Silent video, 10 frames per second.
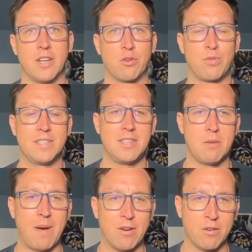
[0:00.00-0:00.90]
increase the
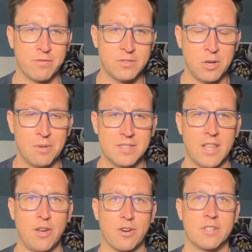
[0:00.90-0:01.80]
amount of fluids
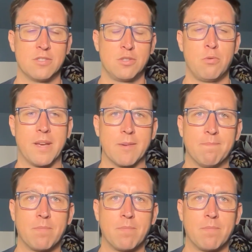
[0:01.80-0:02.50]
that you're consuming.